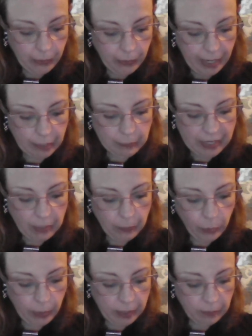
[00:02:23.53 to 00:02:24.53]
had been
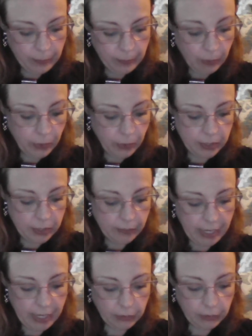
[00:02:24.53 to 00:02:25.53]
appointed members of
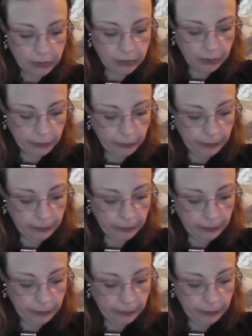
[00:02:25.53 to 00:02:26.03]
the council.